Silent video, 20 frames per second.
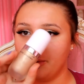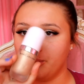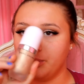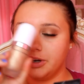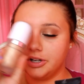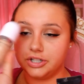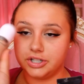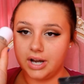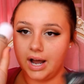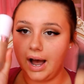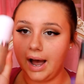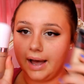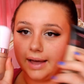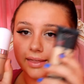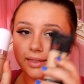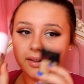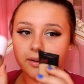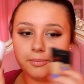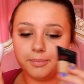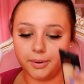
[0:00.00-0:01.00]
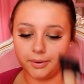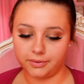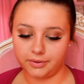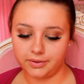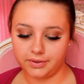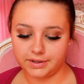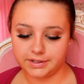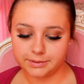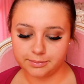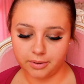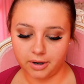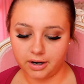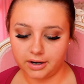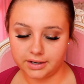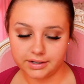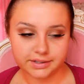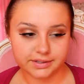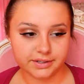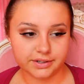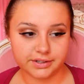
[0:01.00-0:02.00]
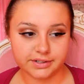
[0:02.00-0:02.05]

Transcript: which I love both of these products.